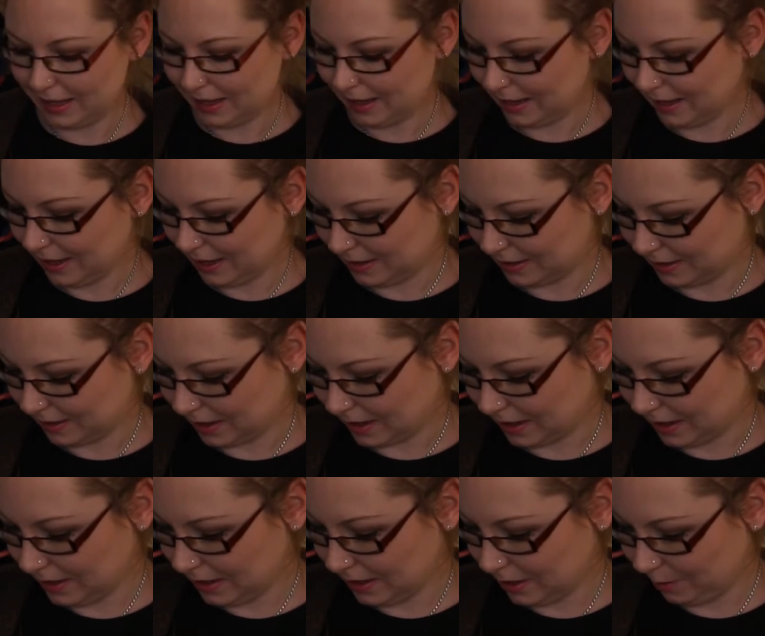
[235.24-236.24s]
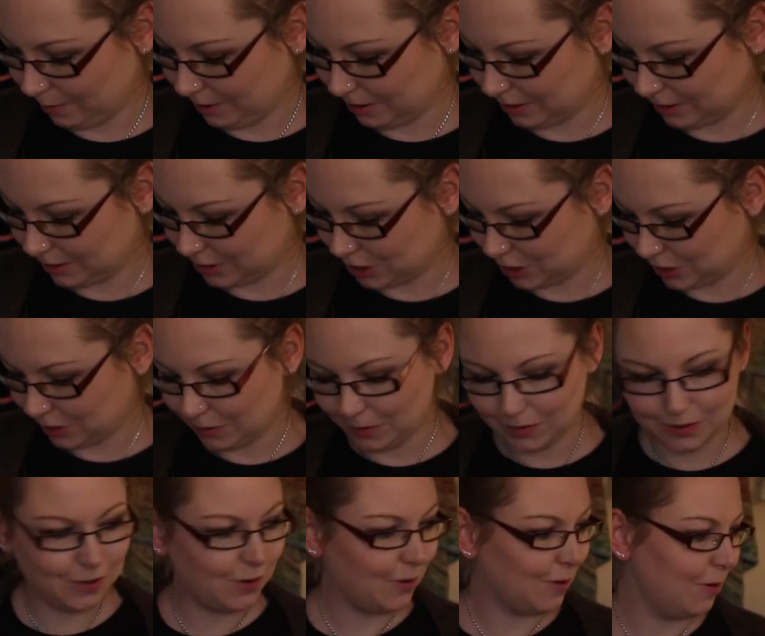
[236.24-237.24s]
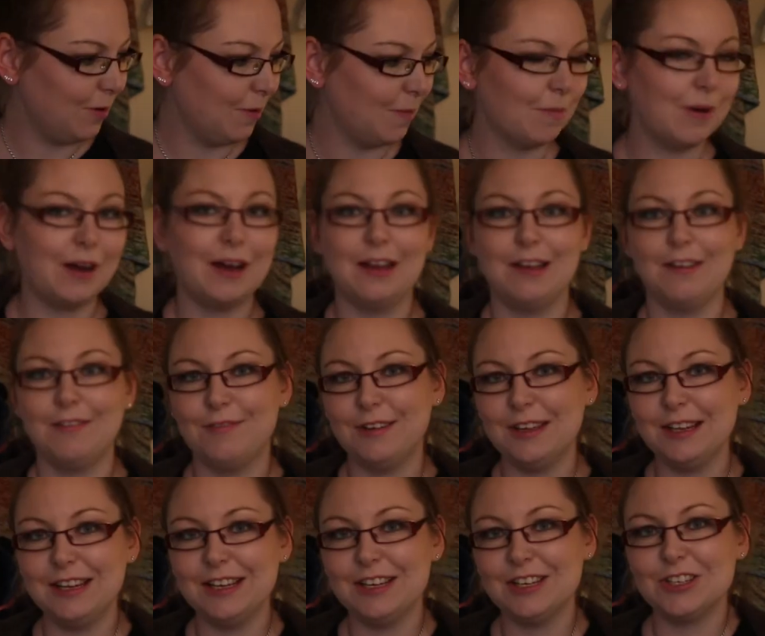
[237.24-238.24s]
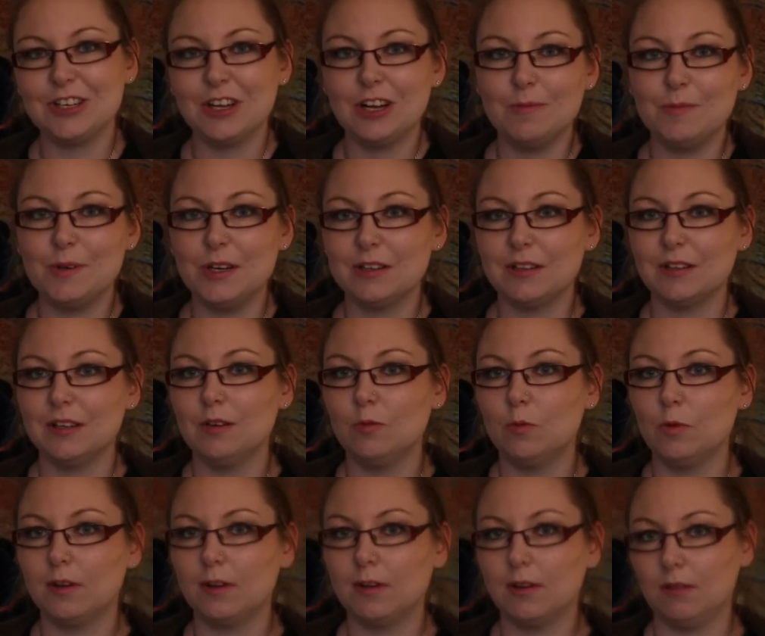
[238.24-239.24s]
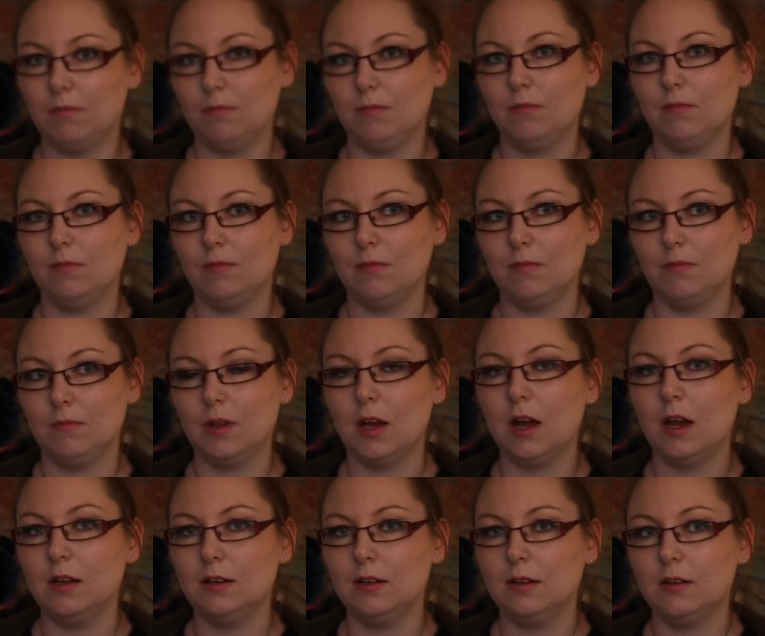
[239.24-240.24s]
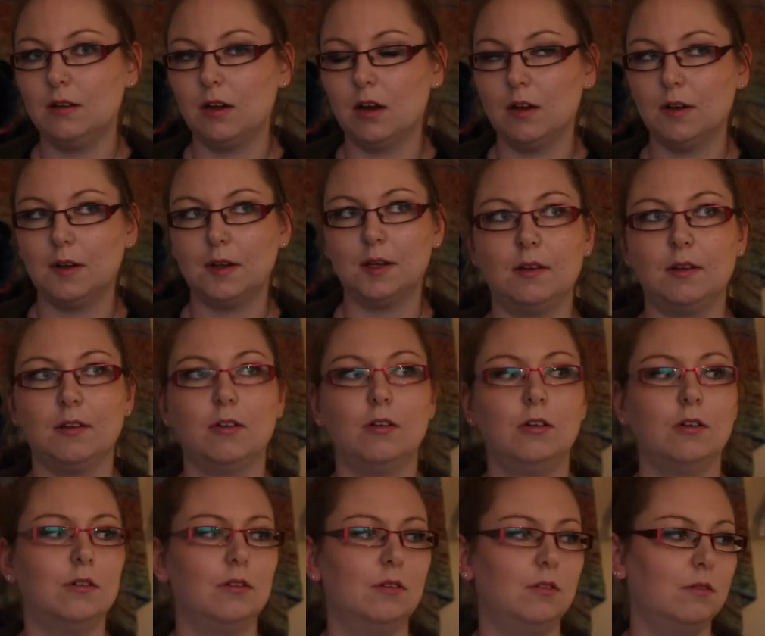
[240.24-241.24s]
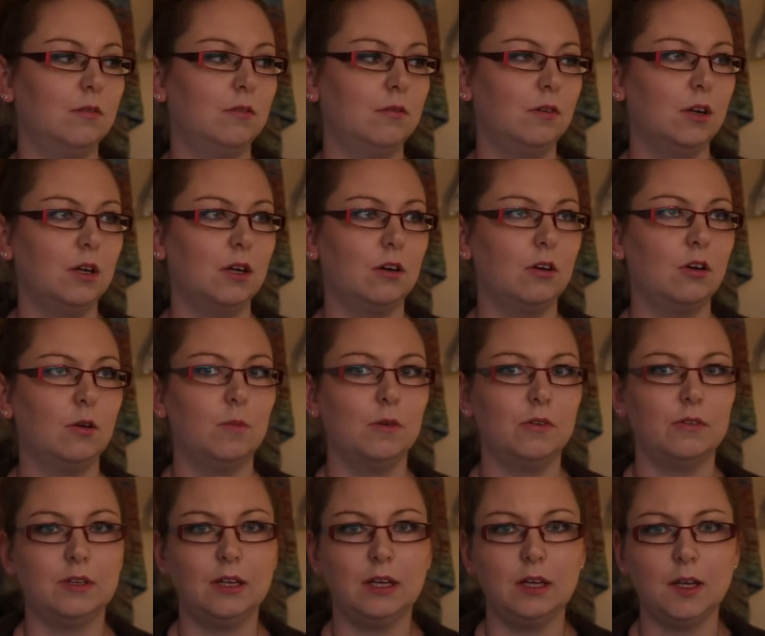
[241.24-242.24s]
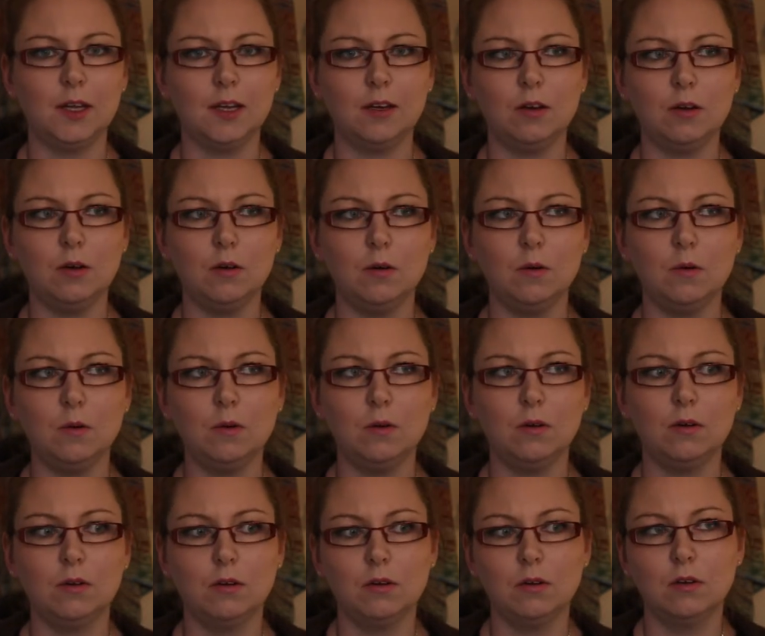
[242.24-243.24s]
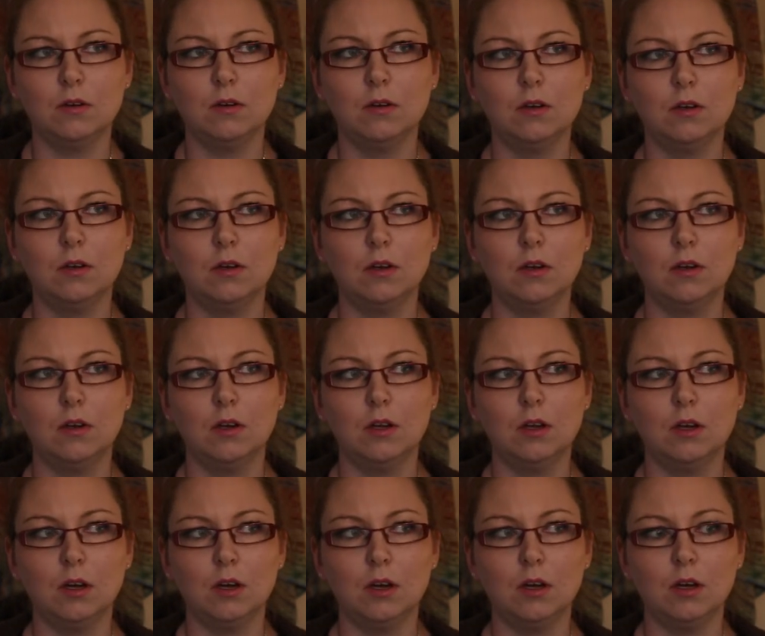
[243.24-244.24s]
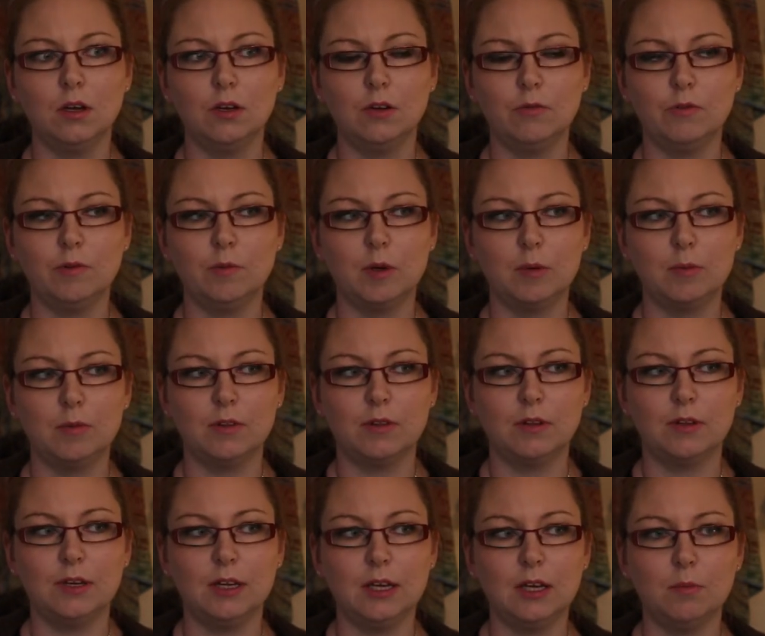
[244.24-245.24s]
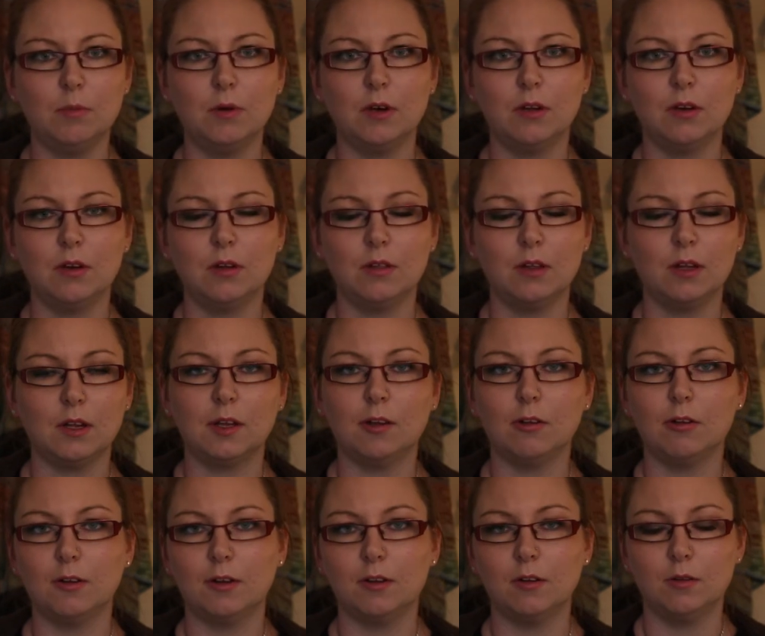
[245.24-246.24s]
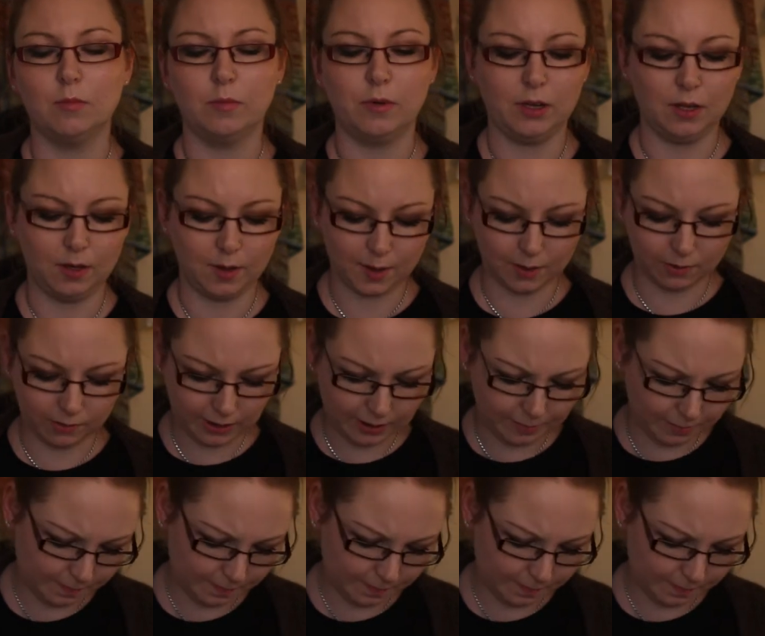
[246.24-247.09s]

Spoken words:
And I will show you my finished object. I did cast on a couple of days ago. I don't remember the day, but that's also on my Instagram.